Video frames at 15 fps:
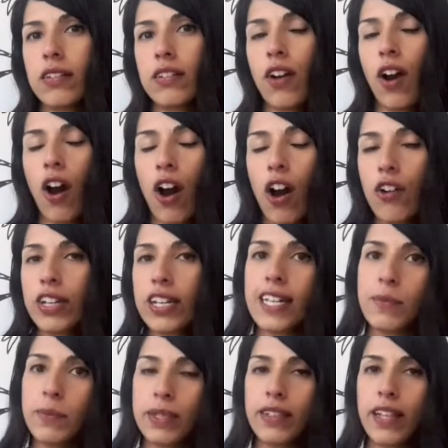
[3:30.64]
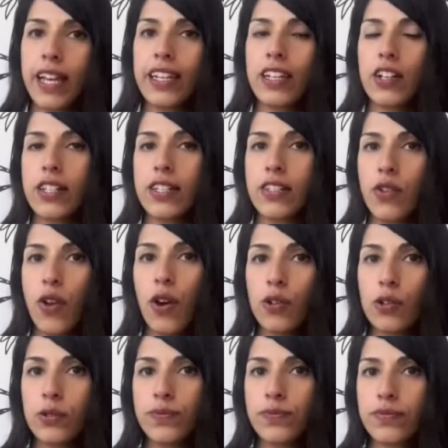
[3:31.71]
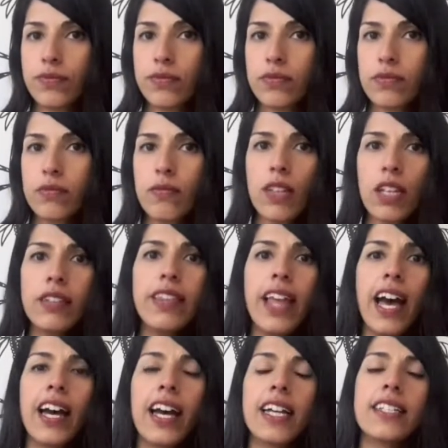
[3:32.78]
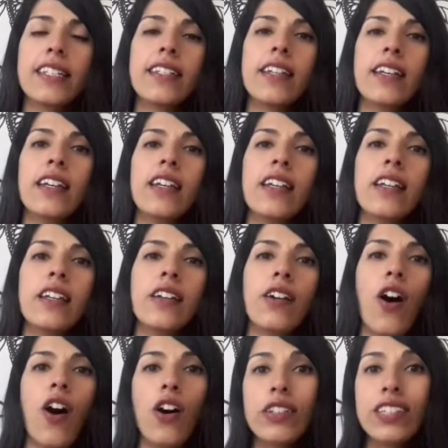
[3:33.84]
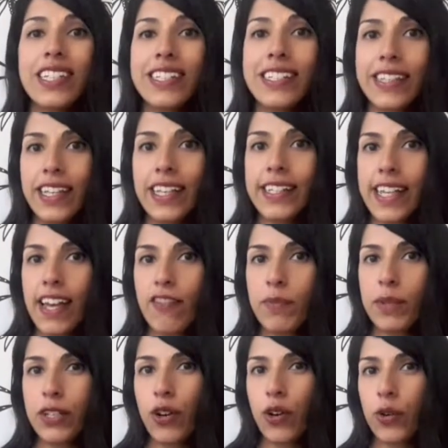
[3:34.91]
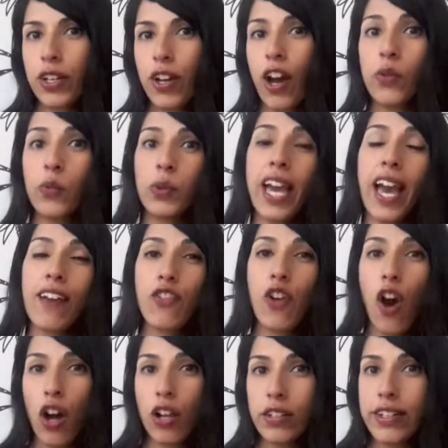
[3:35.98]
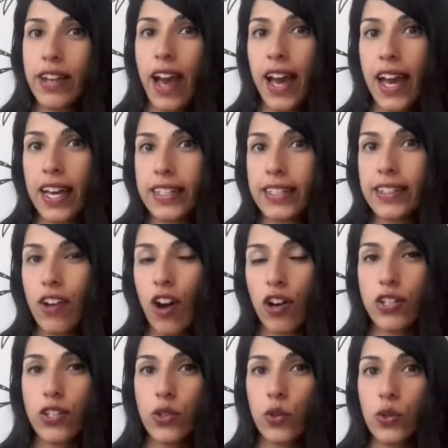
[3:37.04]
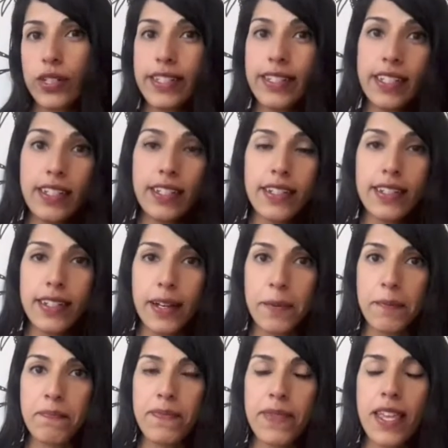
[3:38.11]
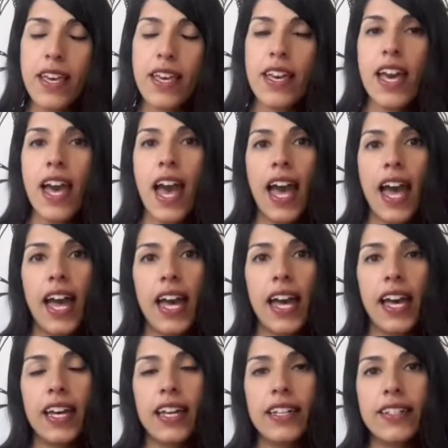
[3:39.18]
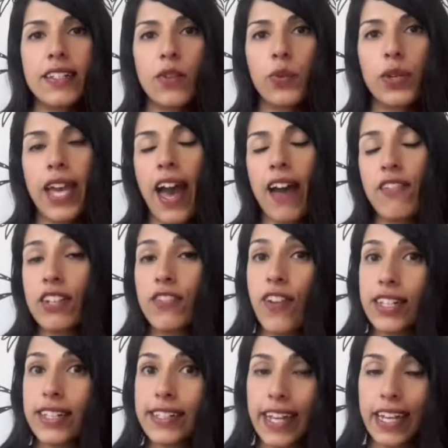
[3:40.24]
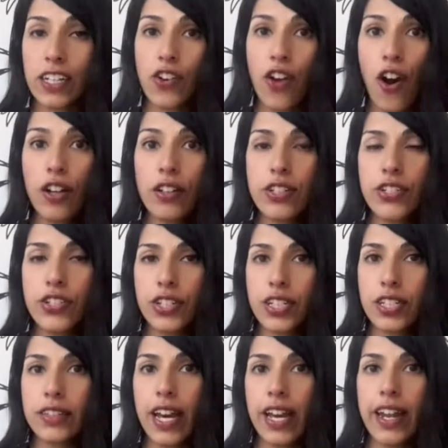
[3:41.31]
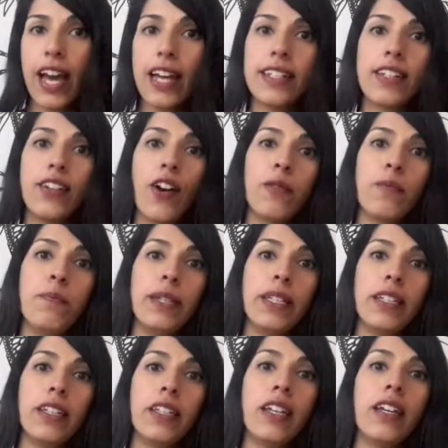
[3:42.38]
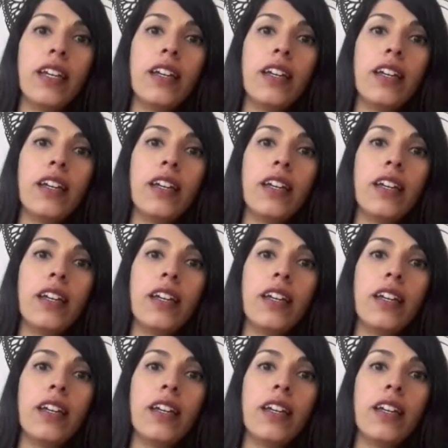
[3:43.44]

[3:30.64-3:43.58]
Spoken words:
Corey has been letting us know that all these things have been going on. We have colonized our solar system, and we have advanced technology that has not been